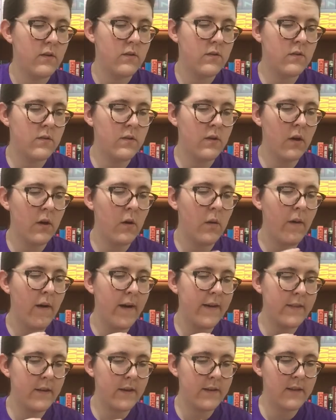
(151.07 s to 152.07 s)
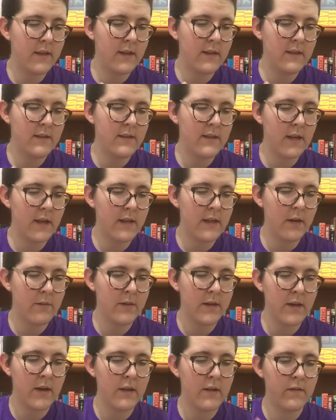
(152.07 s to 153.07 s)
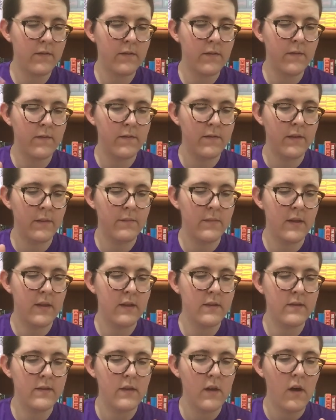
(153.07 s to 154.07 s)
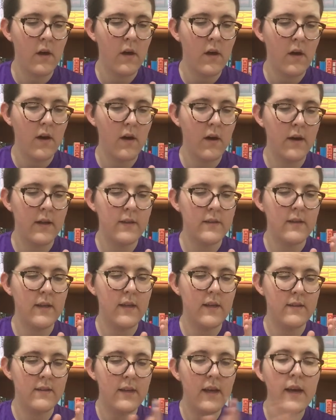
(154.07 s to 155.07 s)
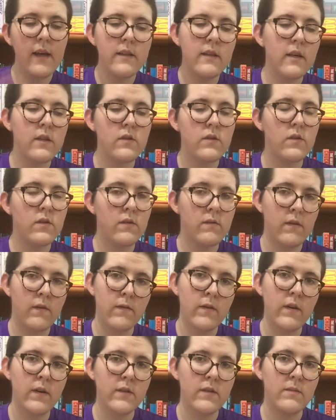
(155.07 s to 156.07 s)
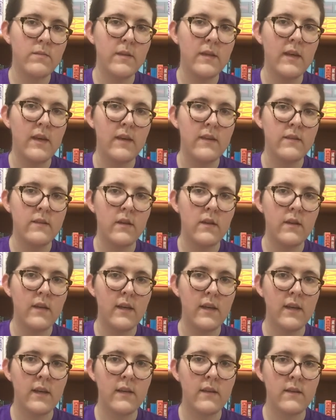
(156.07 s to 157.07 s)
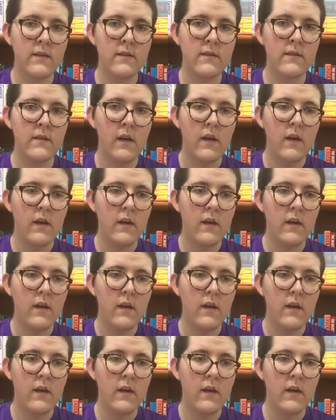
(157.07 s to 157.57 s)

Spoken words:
So I thought that instead I would kind of flip this on its head and do the reverse, because there is